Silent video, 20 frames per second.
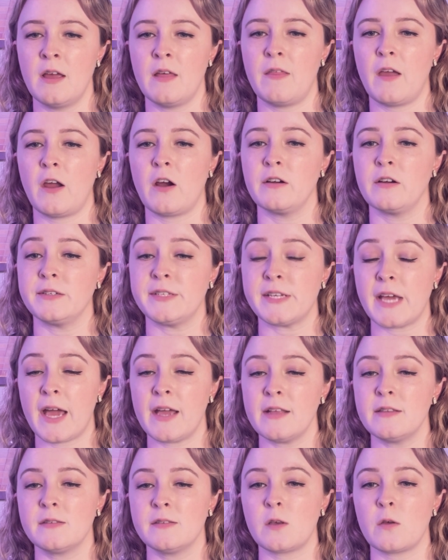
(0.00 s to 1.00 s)
They are
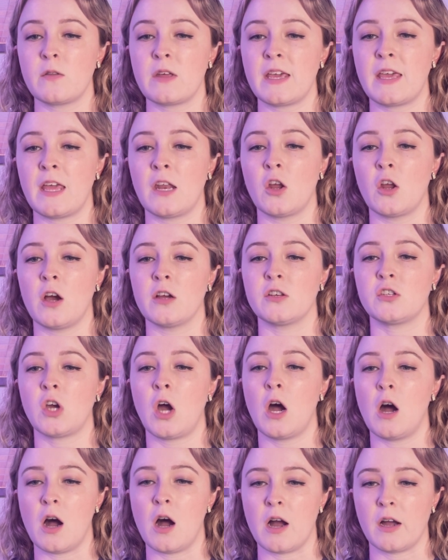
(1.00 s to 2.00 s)
dead, so they cannot
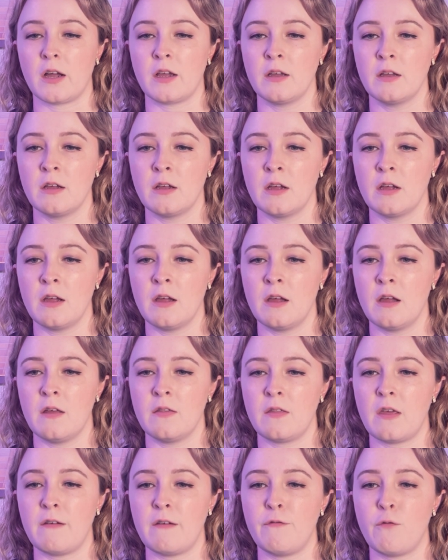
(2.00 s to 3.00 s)
talk.
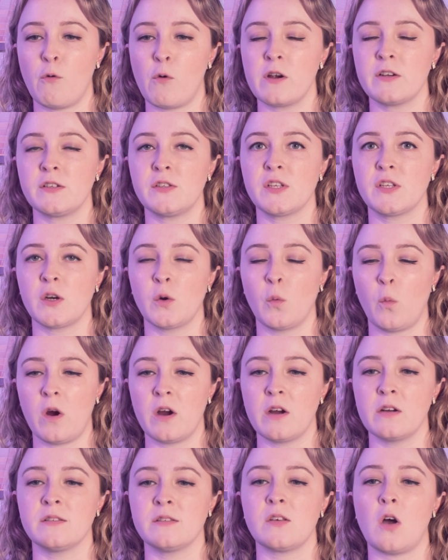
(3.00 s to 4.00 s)
They force their
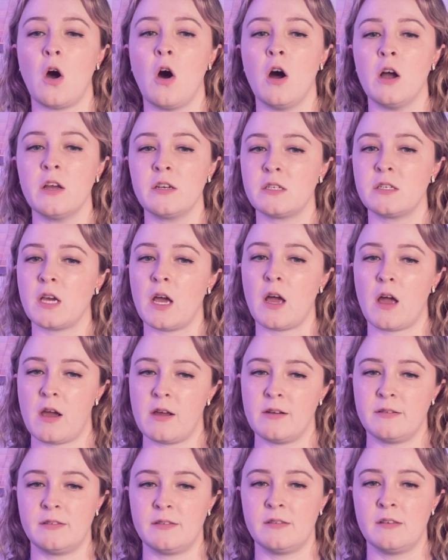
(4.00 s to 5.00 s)
words onto
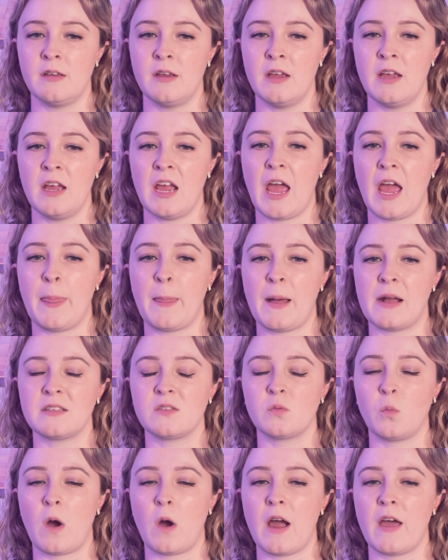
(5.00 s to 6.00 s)
us, and
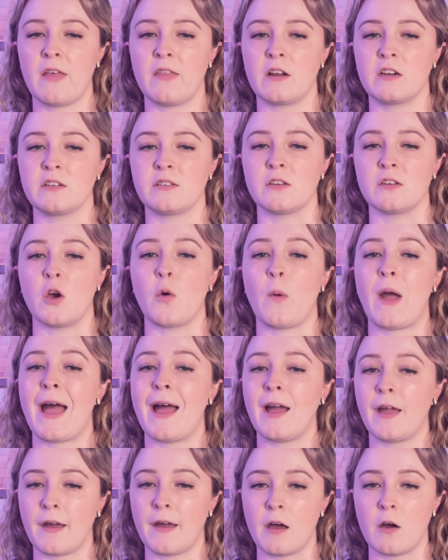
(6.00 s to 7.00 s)
that's why there's no
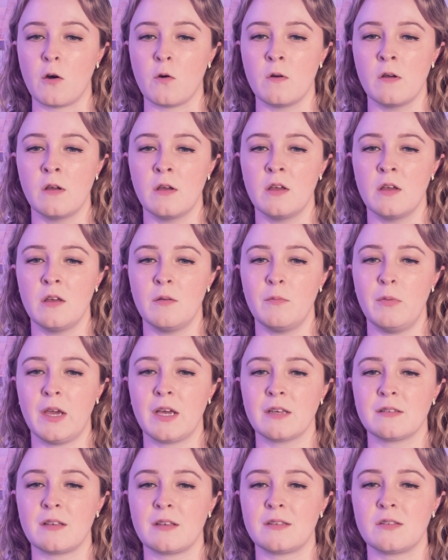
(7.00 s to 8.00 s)
echo,
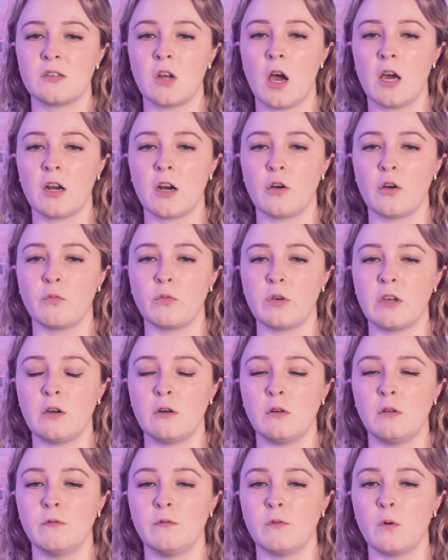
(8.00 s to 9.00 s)
because it's not a
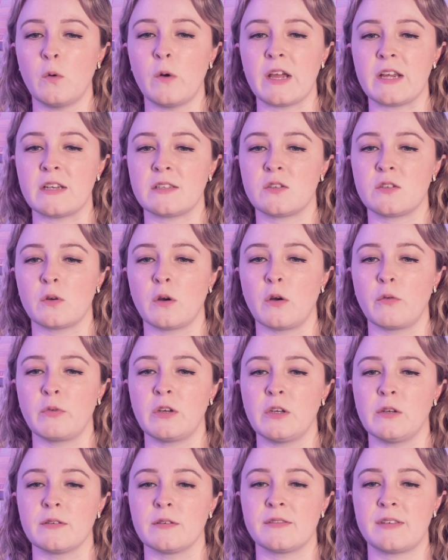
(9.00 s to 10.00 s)
real voice or a
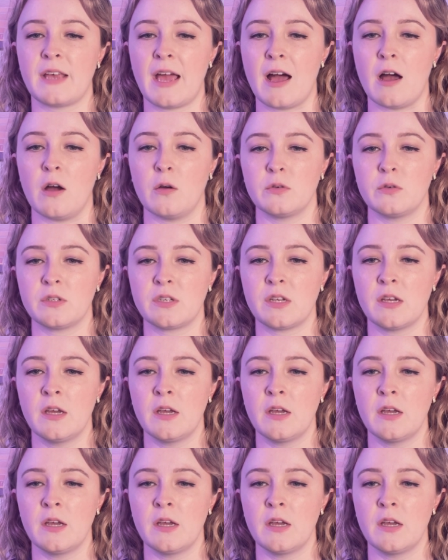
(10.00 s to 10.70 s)
real sound.